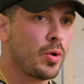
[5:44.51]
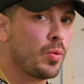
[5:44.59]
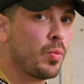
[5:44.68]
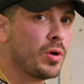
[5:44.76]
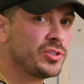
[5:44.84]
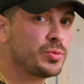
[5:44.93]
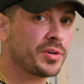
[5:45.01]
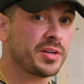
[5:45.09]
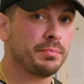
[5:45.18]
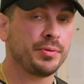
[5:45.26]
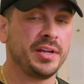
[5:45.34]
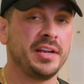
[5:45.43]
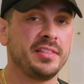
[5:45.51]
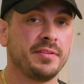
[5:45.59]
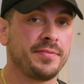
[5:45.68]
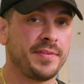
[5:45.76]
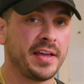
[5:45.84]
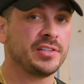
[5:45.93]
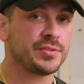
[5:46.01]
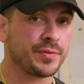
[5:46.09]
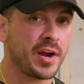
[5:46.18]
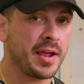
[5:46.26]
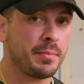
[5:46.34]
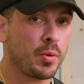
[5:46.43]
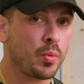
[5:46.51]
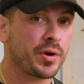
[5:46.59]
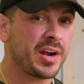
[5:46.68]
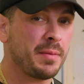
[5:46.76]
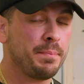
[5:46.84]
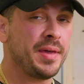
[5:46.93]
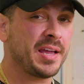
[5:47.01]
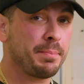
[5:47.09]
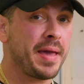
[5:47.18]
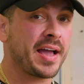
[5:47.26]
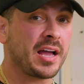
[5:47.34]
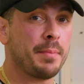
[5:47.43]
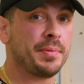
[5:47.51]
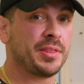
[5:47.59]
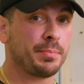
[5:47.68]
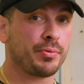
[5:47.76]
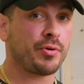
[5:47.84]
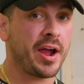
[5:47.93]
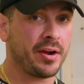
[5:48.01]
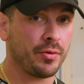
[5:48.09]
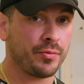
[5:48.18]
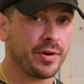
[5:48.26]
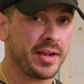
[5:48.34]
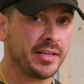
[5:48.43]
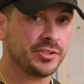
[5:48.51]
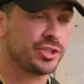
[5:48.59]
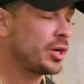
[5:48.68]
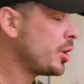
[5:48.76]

Once we're completed the face frame, we're going to pick back up at the parietal ridge.